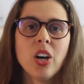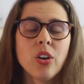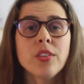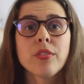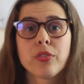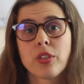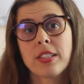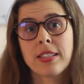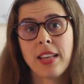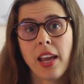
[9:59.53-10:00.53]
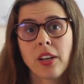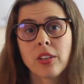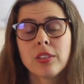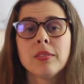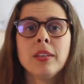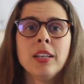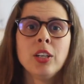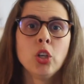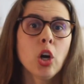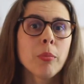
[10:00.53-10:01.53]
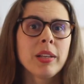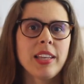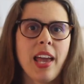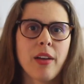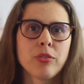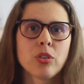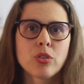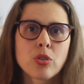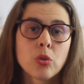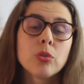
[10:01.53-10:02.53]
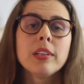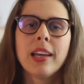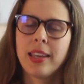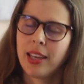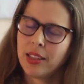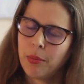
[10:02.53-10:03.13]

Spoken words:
On the first cycle, normally after school, again